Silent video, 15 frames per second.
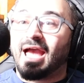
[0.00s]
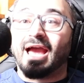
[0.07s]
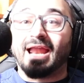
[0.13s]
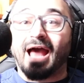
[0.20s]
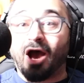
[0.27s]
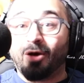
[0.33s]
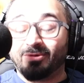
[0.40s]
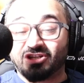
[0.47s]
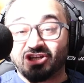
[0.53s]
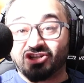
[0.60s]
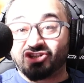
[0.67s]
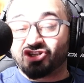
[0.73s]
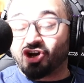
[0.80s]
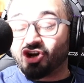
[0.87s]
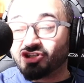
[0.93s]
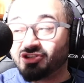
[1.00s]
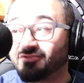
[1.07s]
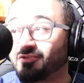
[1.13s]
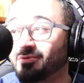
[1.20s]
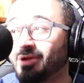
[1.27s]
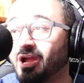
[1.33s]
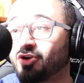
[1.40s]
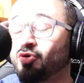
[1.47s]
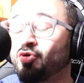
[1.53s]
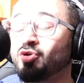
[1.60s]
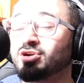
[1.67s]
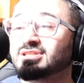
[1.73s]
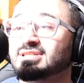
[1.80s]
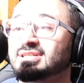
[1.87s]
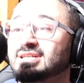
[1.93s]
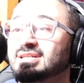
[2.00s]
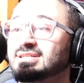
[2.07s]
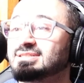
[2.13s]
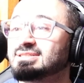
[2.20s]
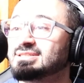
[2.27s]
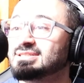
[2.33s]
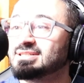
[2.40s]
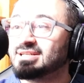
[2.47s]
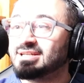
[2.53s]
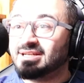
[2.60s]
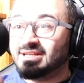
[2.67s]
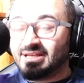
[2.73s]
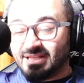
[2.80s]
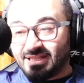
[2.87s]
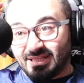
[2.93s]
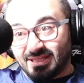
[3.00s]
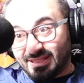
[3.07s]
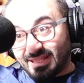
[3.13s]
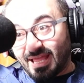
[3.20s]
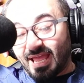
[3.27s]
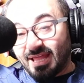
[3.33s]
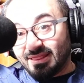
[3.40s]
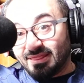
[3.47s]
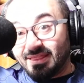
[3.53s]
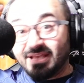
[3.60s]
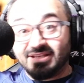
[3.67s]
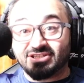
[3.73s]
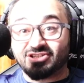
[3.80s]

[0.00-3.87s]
and how much I'm charging for my courses, then they